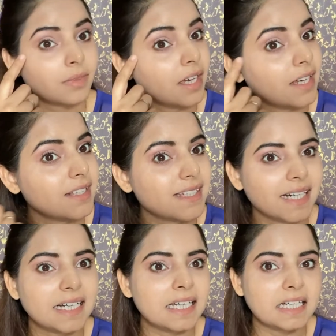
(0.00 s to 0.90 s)

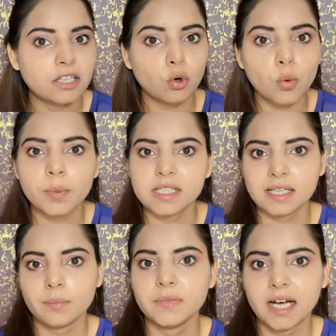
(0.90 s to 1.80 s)
instantly it opens
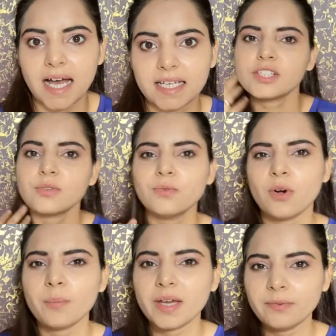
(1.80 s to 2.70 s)
up the eyes. So
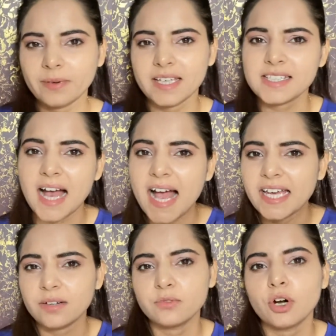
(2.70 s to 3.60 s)
for my face, I
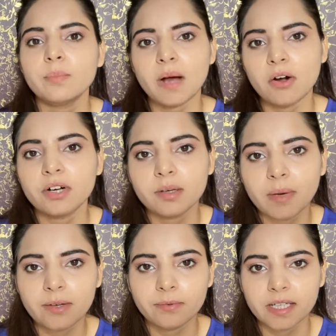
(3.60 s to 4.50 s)
have not powdered
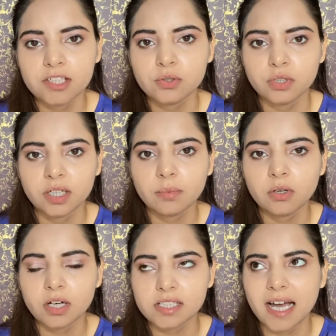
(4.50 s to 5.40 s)
my face today
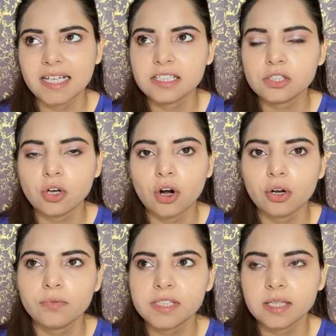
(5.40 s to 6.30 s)
because I just thought
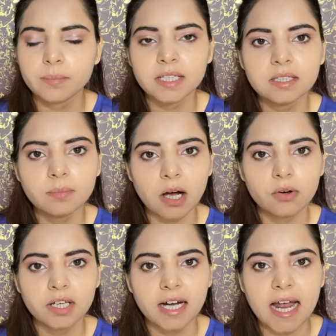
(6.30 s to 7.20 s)
of skipping the
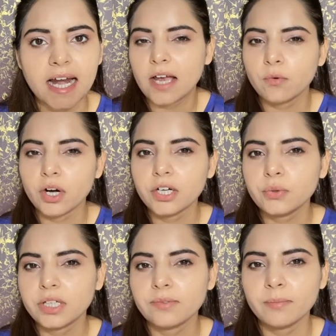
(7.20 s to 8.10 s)
powder and I wanted
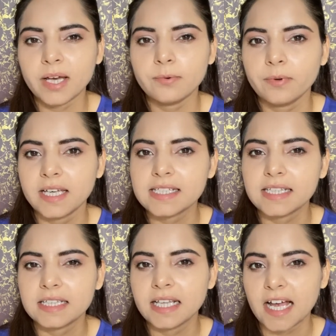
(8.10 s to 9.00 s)
to give my face
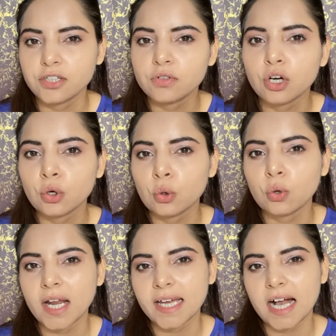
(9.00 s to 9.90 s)
natural glow
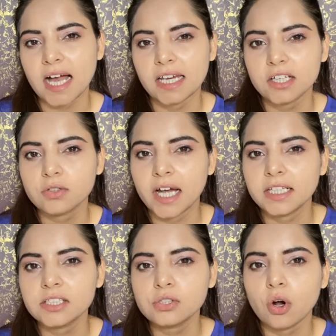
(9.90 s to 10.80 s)
like Alia. So I
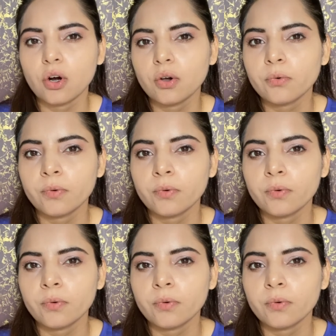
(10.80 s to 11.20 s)
just thought of